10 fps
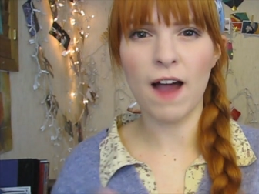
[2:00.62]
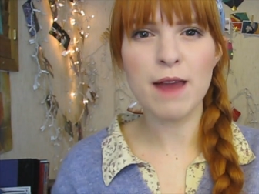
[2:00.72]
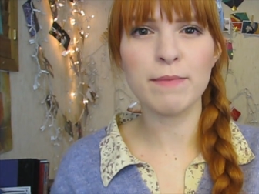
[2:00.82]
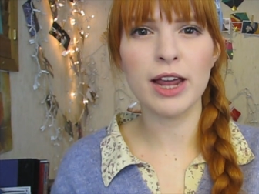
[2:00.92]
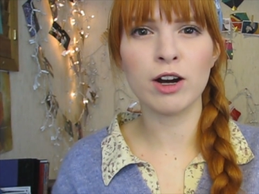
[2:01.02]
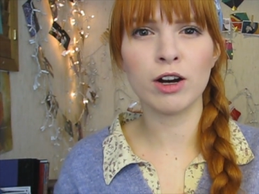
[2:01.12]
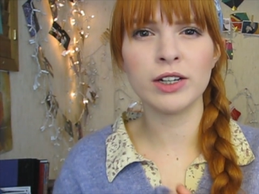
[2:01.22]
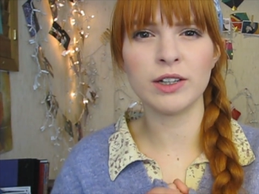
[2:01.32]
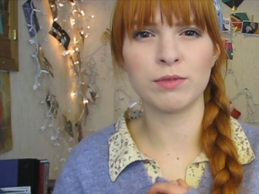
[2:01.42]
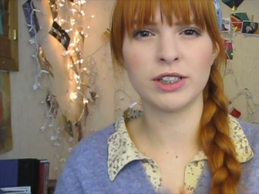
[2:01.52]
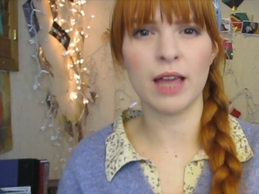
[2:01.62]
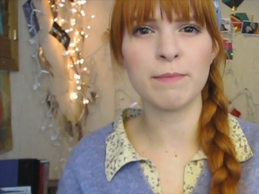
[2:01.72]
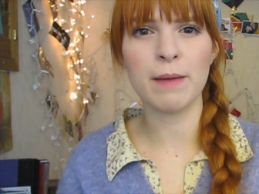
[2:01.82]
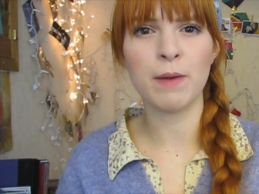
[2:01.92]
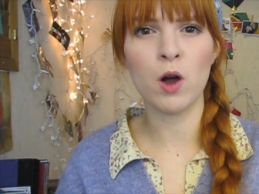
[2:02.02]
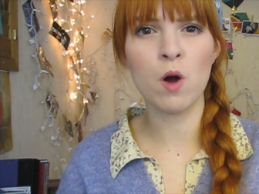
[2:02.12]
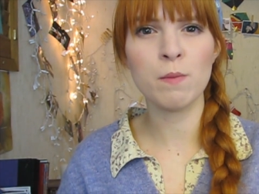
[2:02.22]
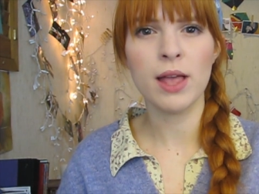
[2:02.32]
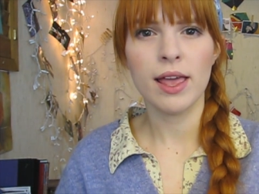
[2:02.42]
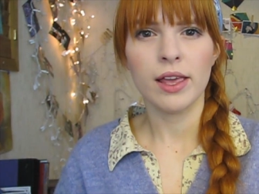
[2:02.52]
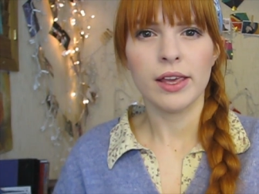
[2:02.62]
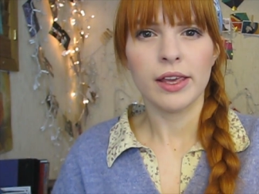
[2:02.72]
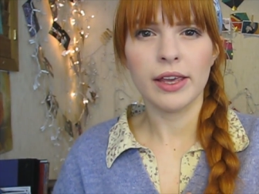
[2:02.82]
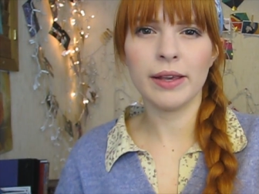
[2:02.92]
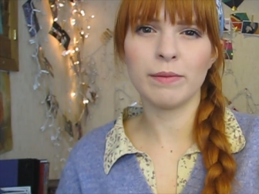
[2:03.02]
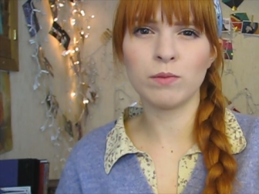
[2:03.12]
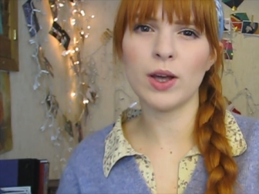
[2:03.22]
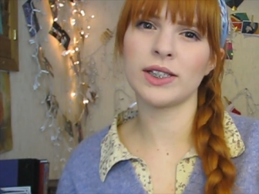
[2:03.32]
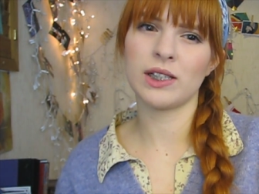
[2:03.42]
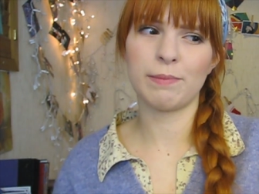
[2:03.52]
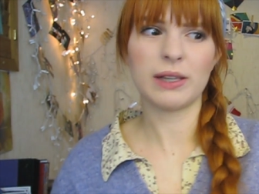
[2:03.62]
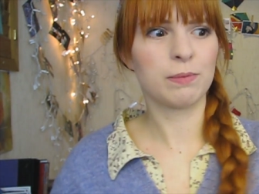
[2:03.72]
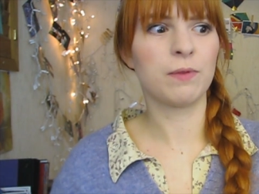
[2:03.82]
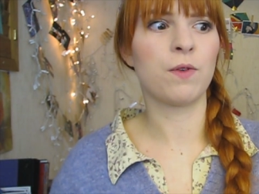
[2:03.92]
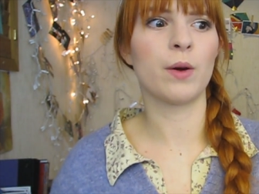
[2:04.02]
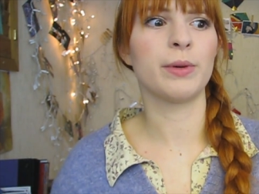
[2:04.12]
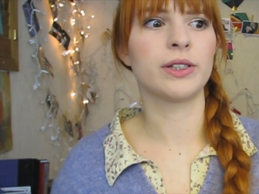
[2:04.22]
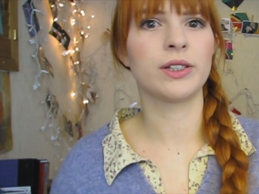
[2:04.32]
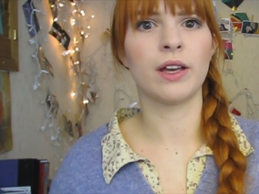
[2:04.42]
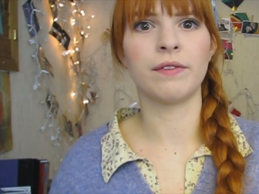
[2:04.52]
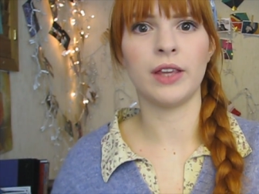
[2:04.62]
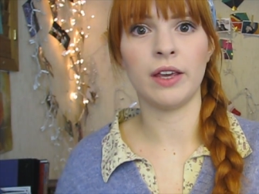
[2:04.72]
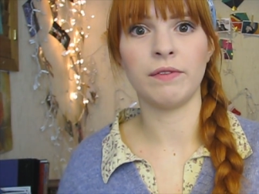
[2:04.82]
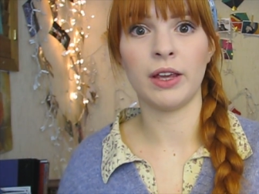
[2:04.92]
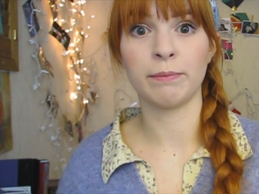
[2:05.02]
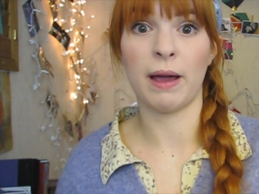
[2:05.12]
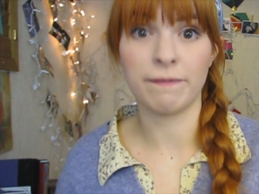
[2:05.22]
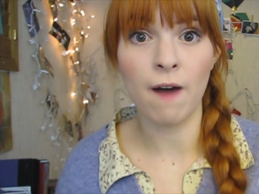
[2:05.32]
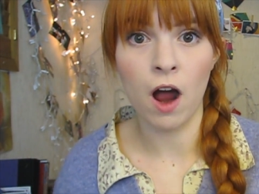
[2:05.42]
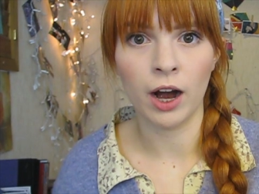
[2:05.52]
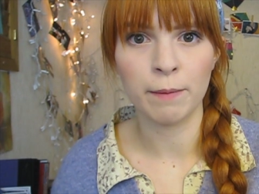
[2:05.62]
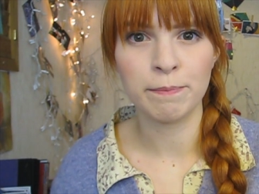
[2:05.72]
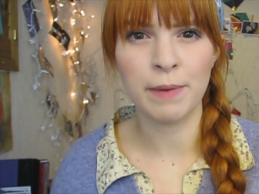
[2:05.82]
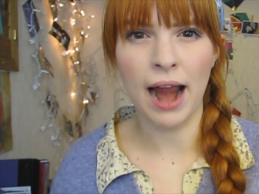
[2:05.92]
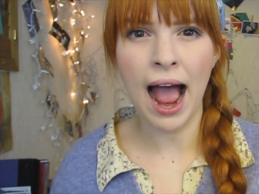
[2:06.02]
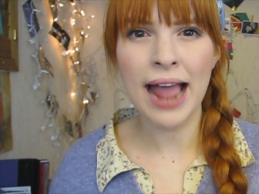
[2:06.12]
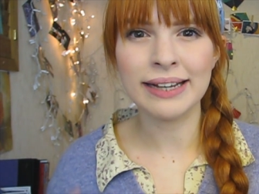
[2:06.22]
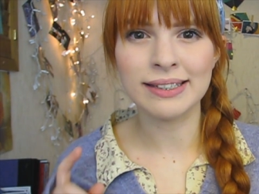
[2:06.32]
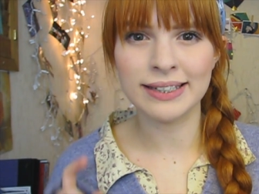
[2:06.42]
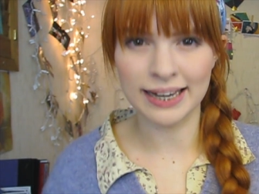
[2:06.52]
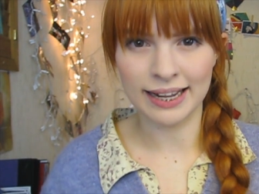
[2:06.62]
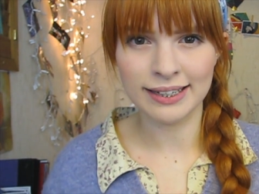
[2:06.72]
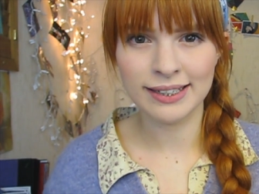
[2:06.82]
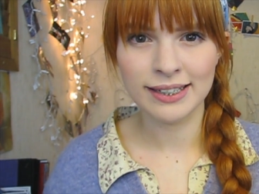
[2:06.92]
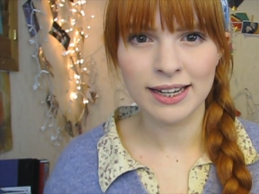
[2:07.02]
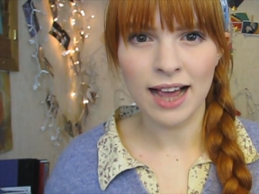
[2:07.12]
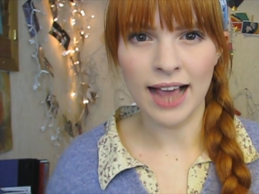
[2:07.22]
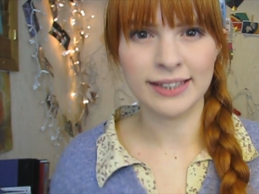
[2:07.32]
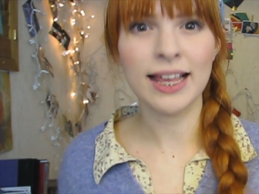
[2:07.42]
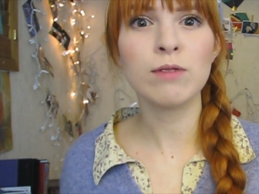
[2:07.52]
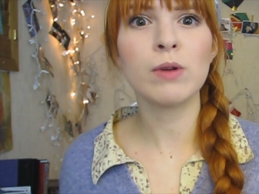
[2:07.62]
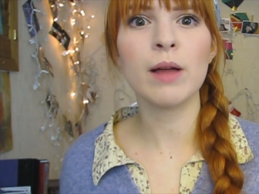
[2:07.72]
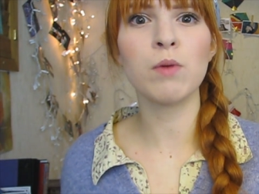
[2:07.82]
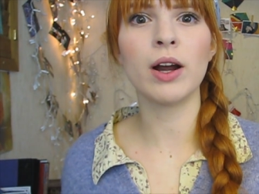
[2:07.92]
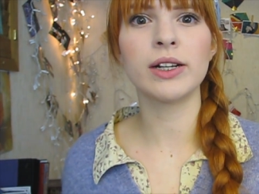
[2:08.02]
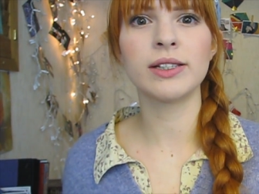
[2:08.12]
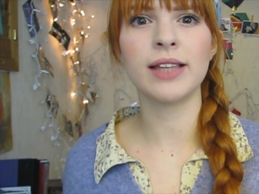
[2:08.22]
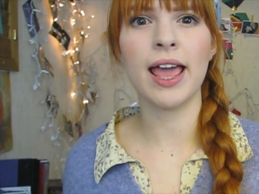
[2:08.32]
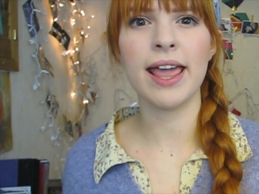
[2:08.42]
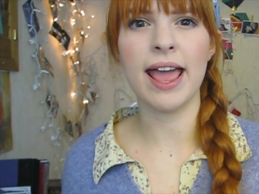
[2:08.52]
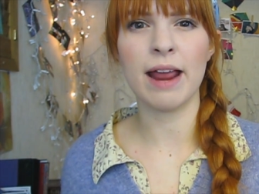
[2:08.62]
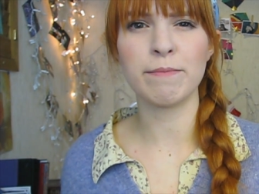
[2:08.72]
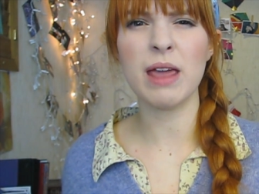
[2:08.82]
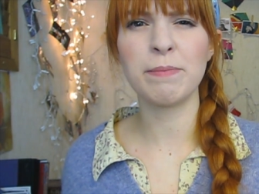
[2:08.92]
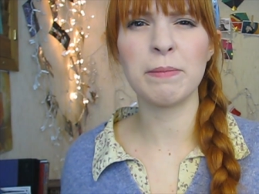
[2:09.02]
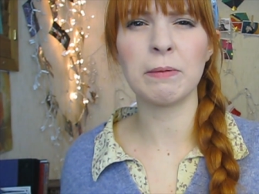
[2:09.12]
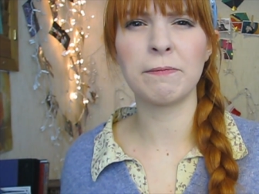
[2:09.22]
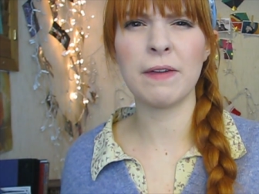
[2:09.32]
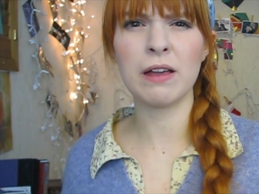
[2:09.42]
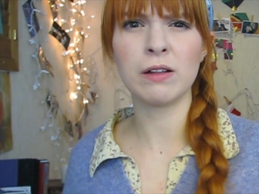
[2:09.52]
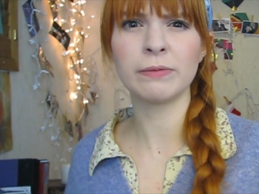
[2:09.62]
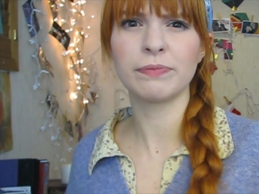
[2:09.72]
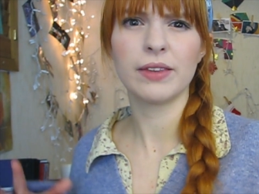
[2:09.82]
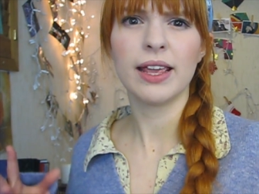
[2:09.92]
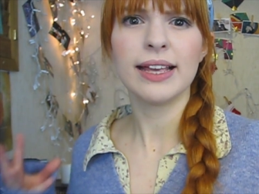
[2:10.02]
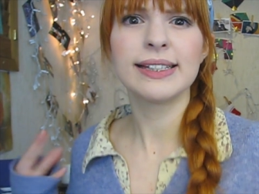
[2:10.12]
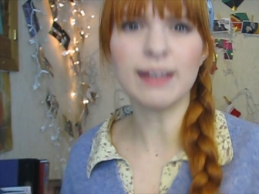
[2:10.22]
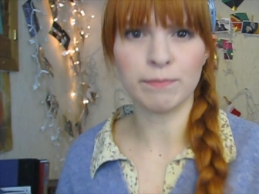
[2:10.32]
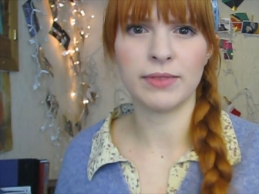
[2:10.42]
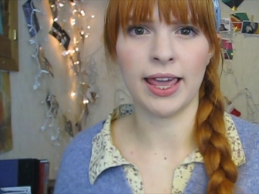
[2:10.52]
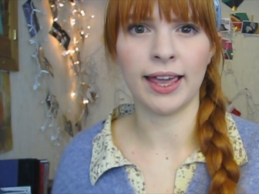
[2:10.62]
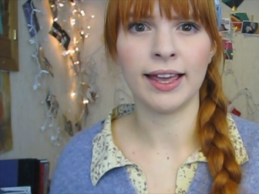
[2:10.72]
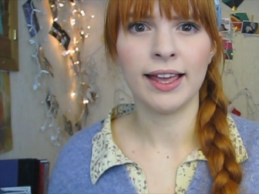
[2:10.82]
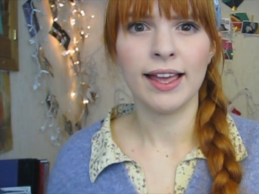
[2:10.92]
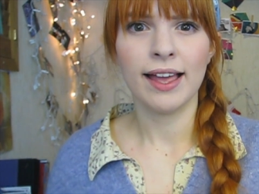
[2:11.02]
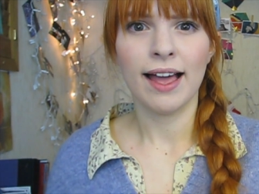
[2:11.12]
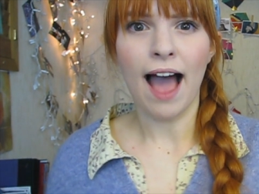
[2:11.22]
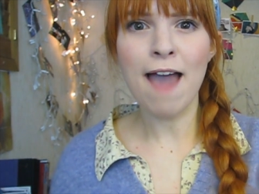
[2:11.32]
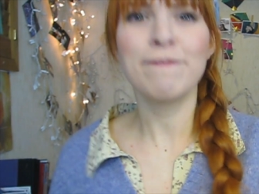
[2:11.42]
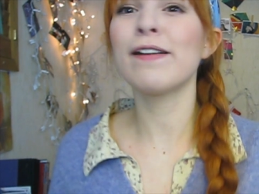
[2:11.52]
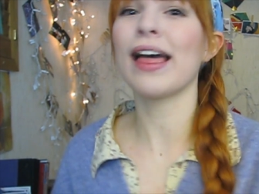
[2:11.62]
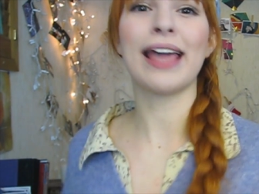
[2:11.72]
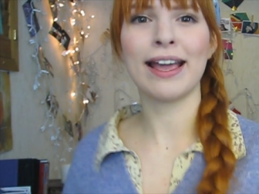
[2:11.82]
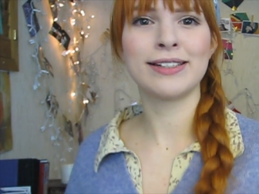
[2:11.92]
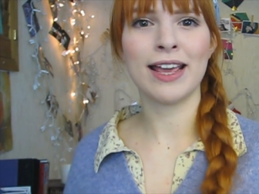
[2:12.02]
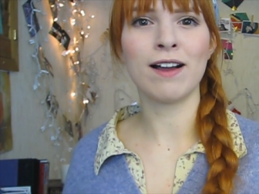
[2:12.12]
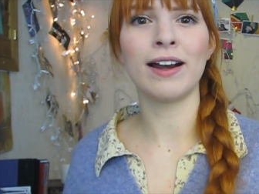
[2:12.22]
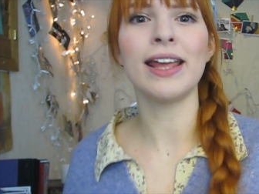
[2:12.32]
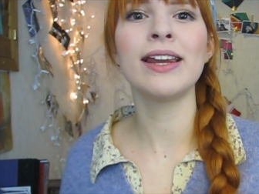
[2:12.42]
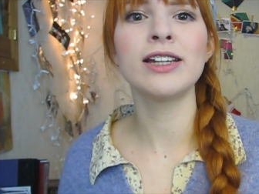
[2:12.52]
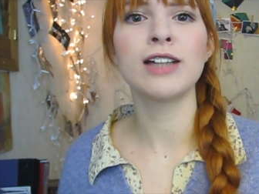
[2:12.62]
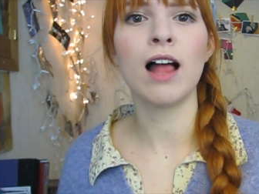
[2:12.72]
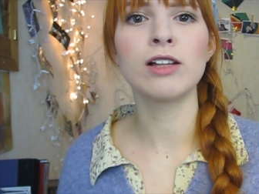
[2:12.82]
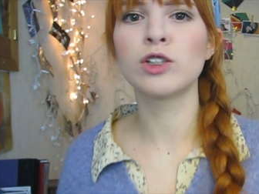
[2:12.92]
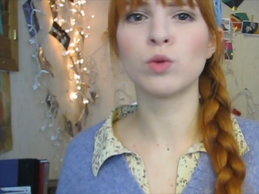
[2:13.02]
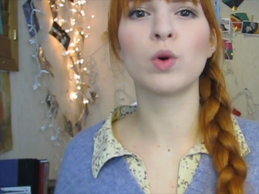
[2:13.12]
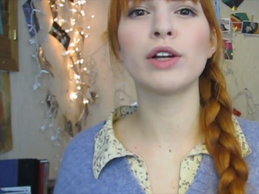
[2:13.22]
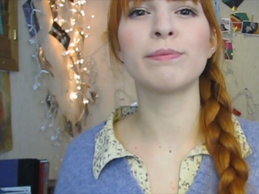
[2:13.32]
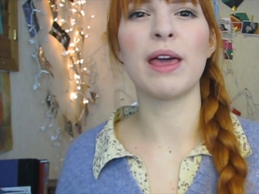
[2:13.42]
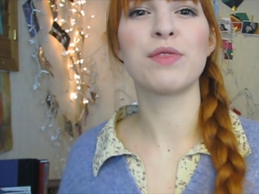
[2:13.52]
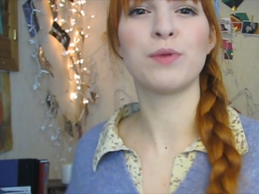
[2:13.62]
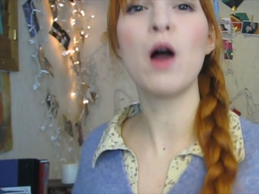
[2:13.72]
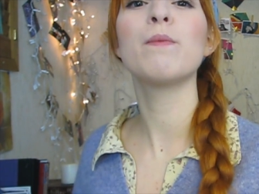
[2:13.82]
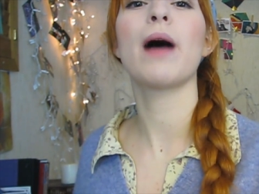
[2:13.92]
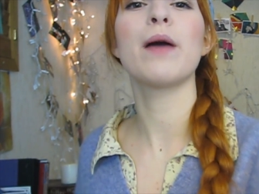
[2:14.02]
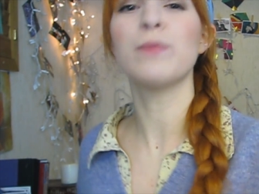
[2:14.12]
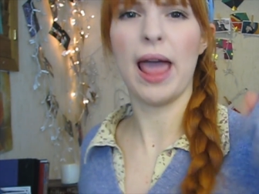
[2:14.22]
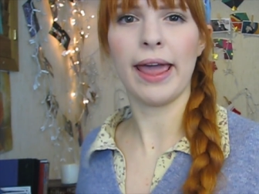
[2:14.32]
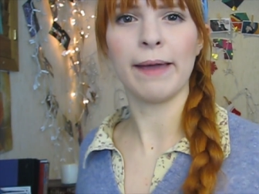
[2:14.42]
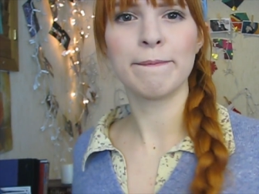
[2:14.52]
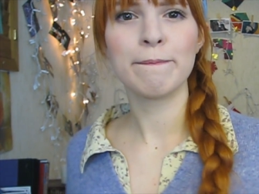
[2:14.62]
find my courage and recite my poem. It wasn't the best performance of the evening by far, but I did it. I said what I wanted to say, and I made people feel something. I feel like I could take on any challenge the world might throw my way.